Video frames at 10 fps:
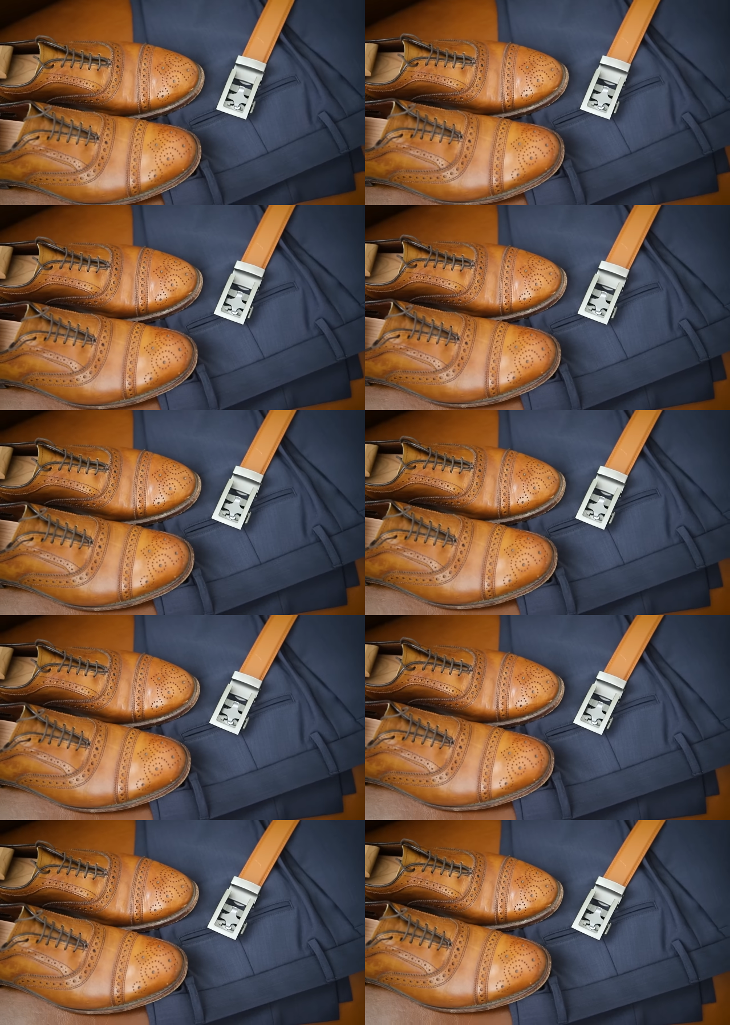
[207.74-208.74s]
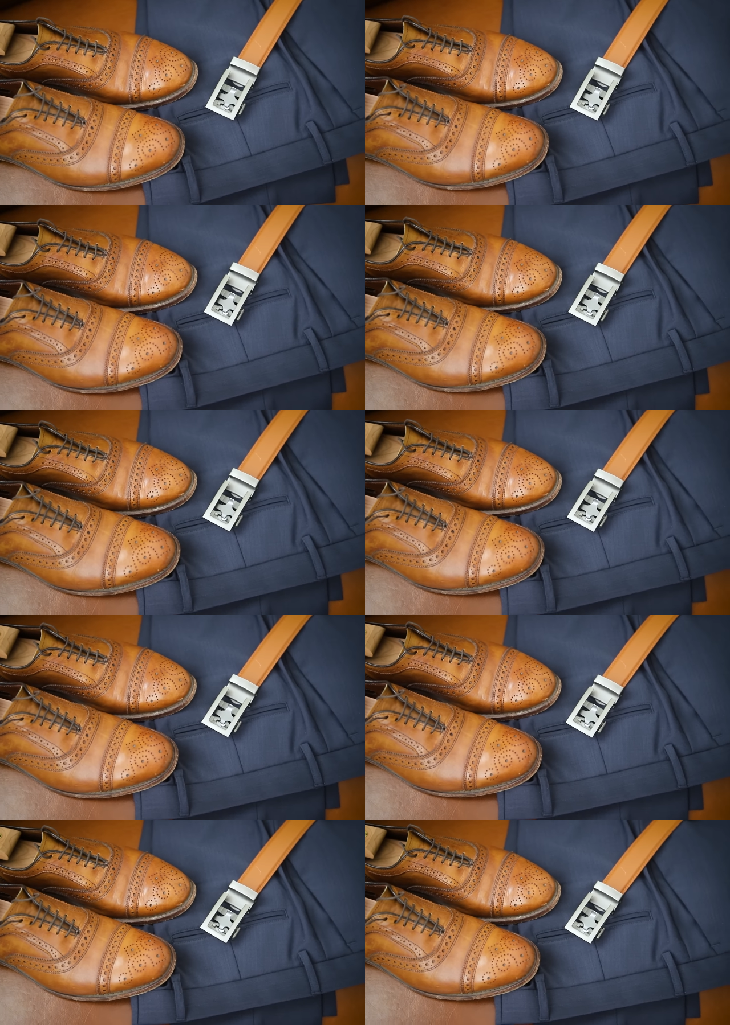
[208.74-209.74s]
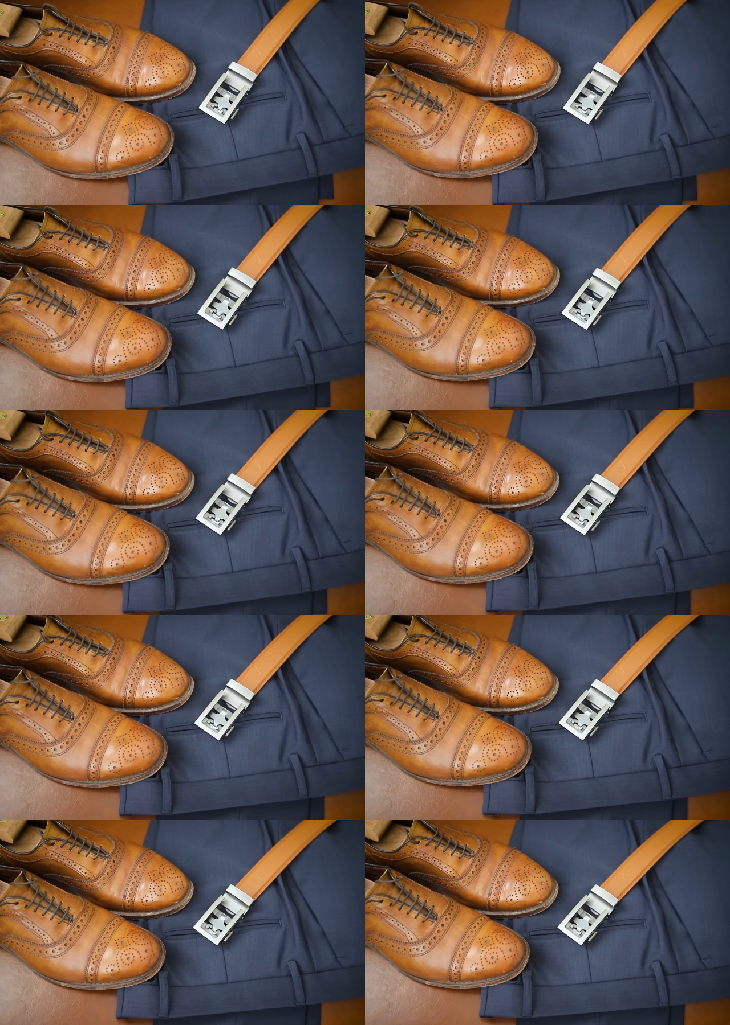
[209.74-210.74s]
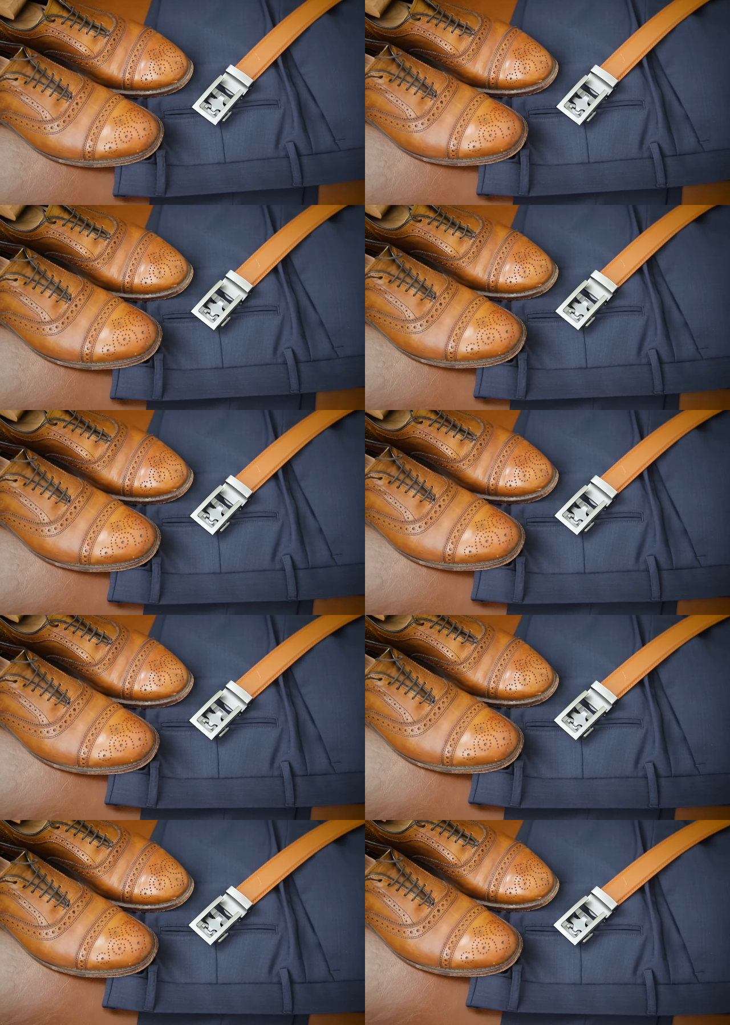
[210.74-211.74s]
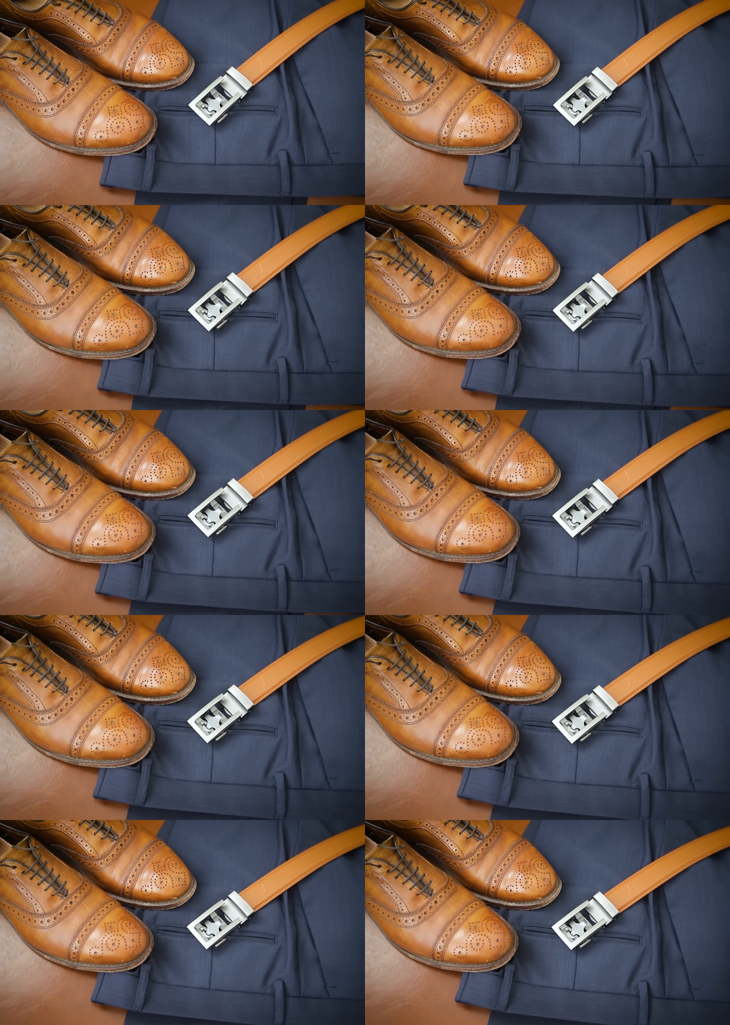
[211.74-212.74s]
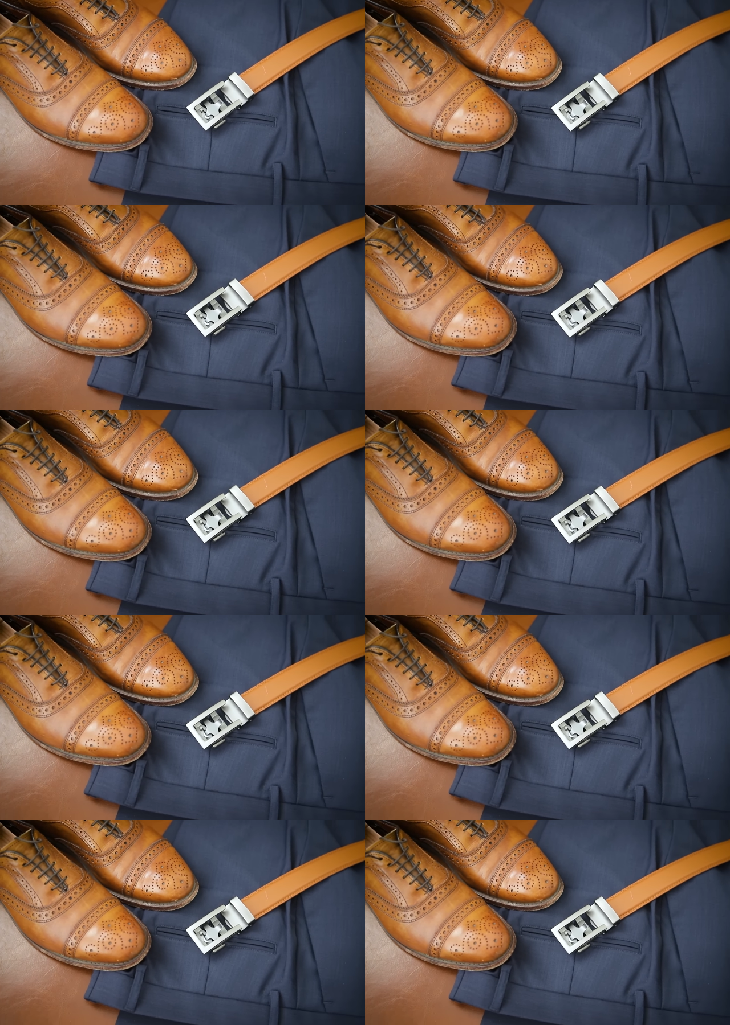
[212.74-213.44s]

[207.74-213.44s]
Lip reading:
(no speaker visible)